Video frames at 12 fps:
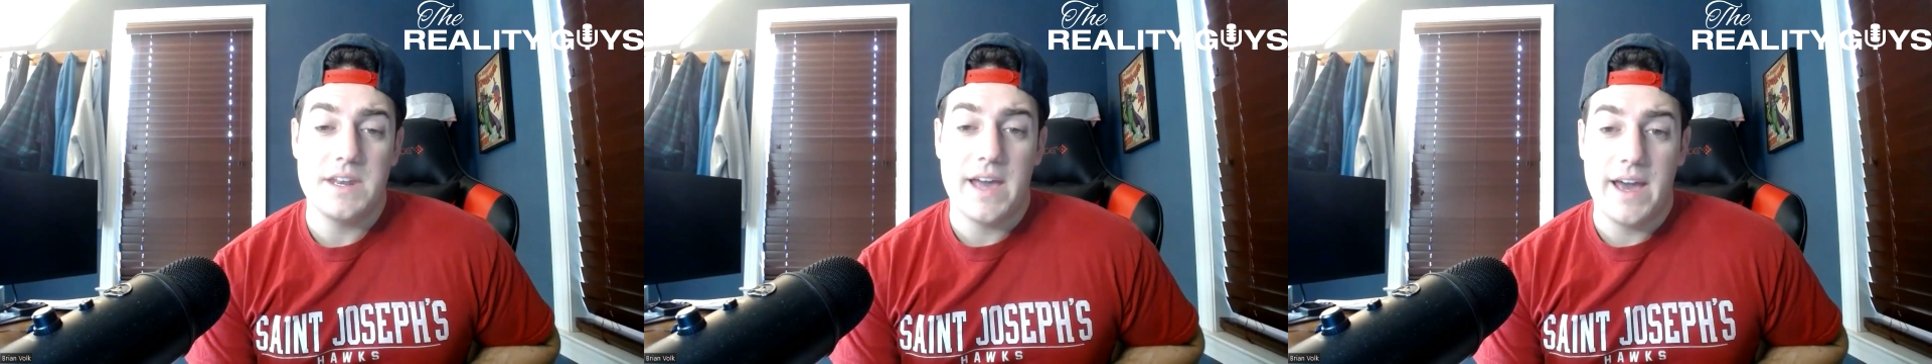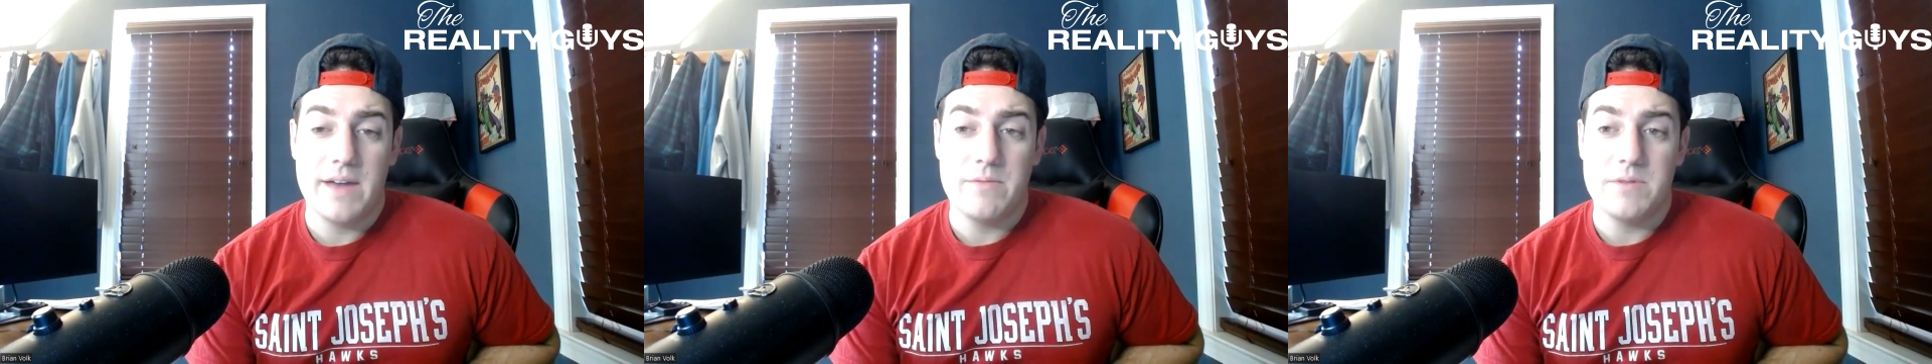he
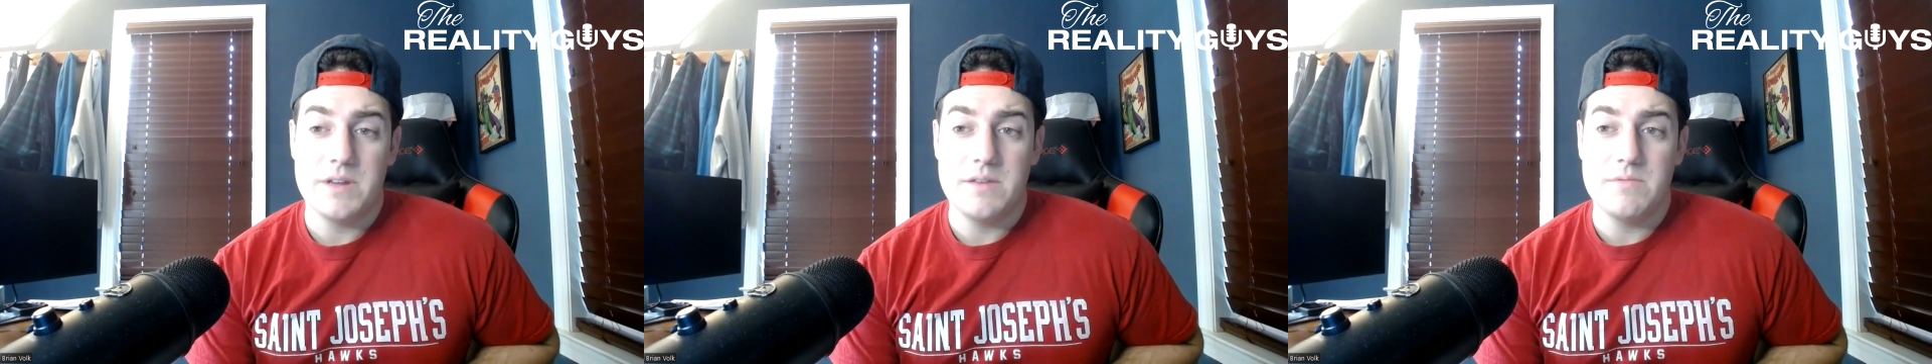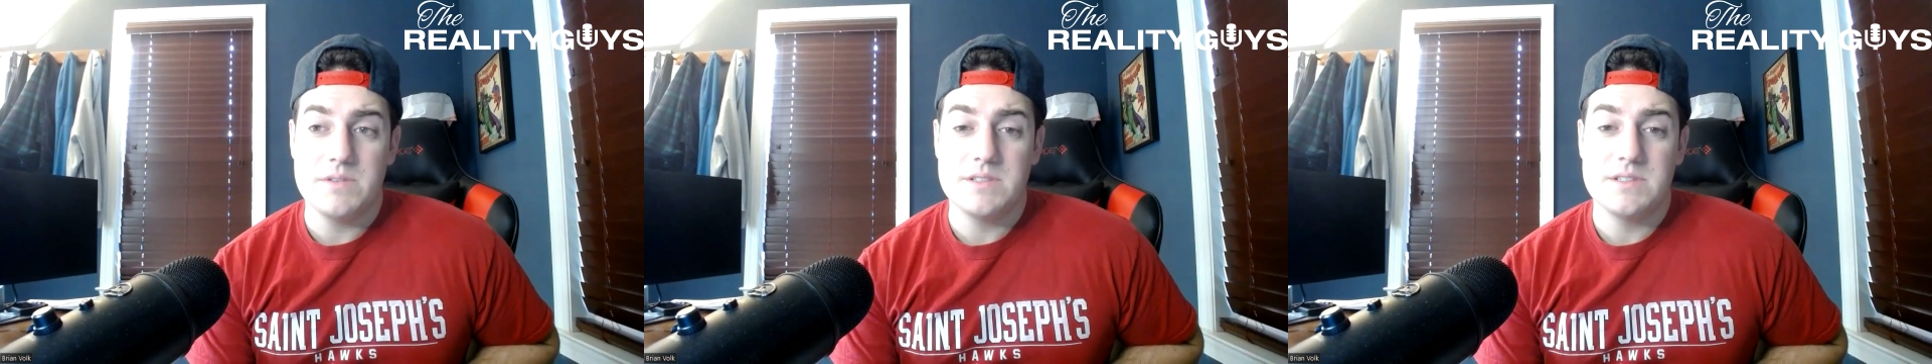had when
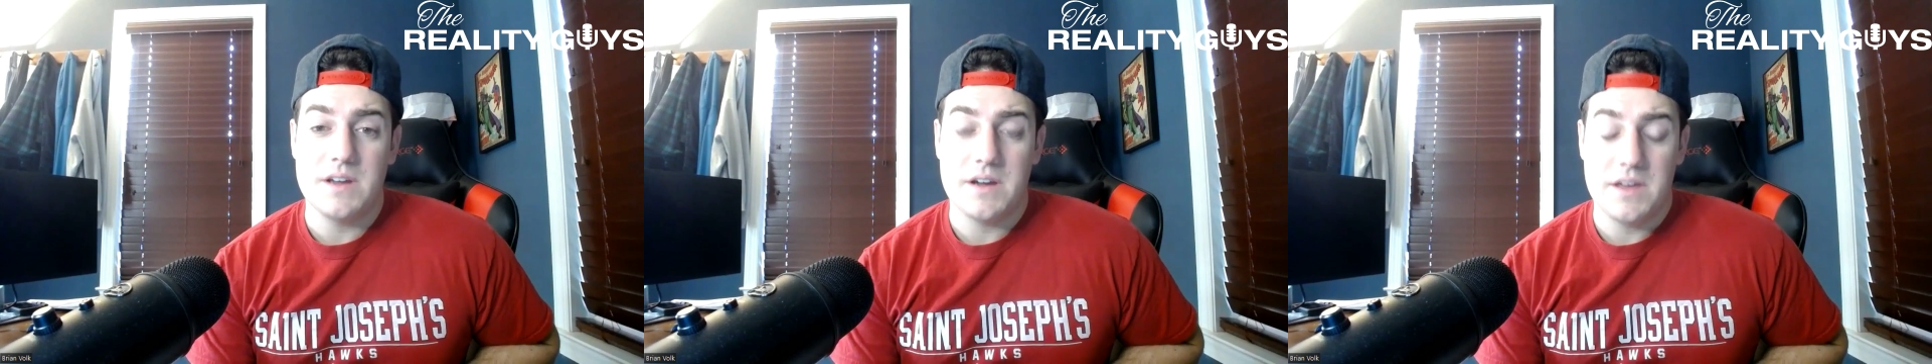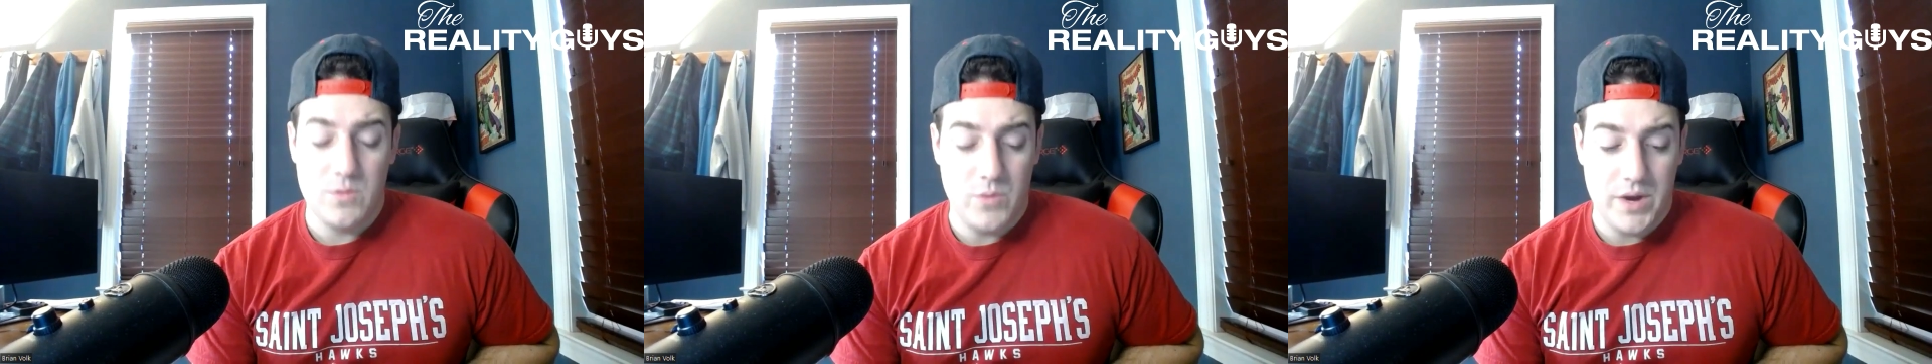he was stuck
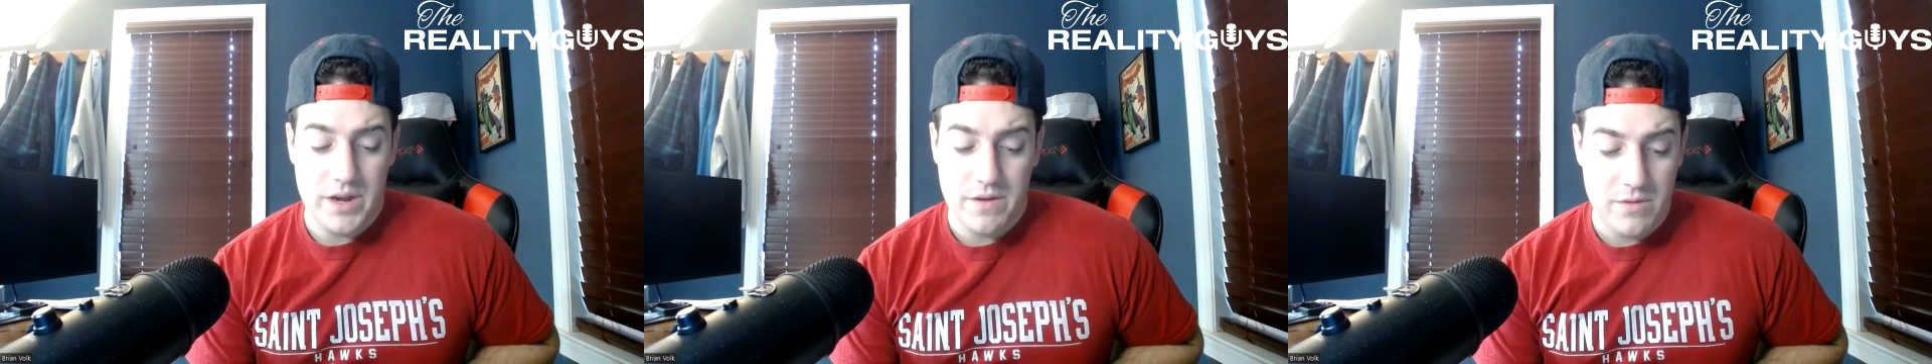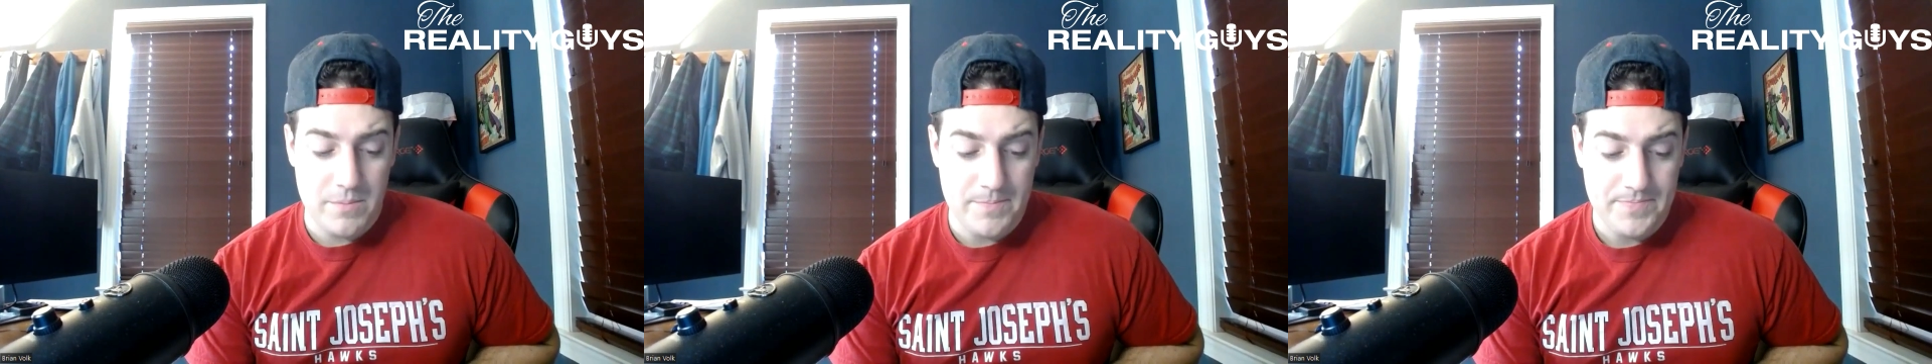in the waiting
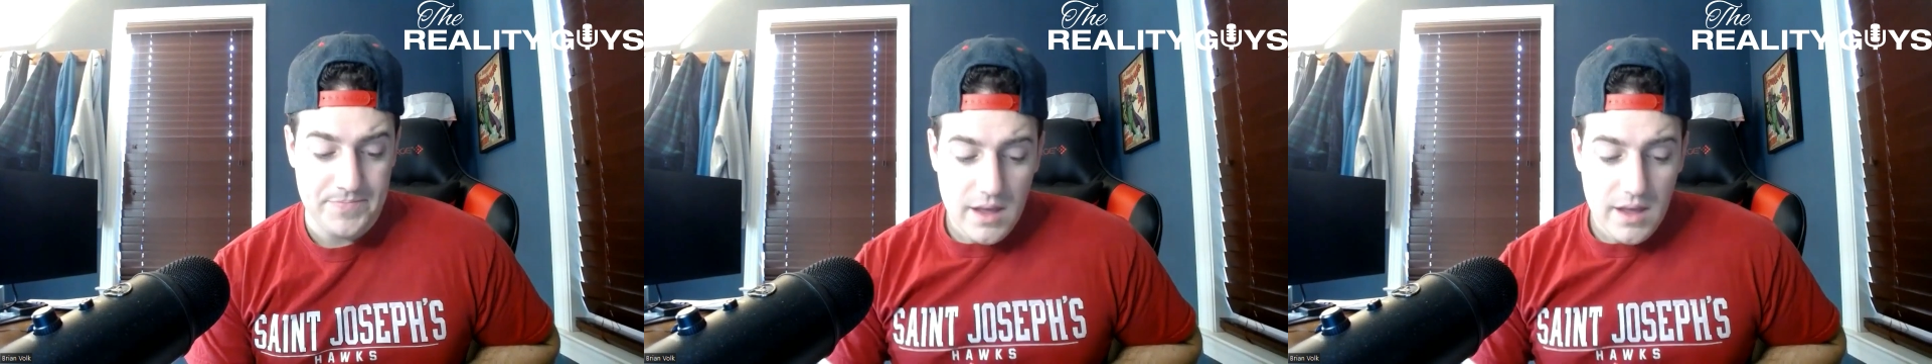room.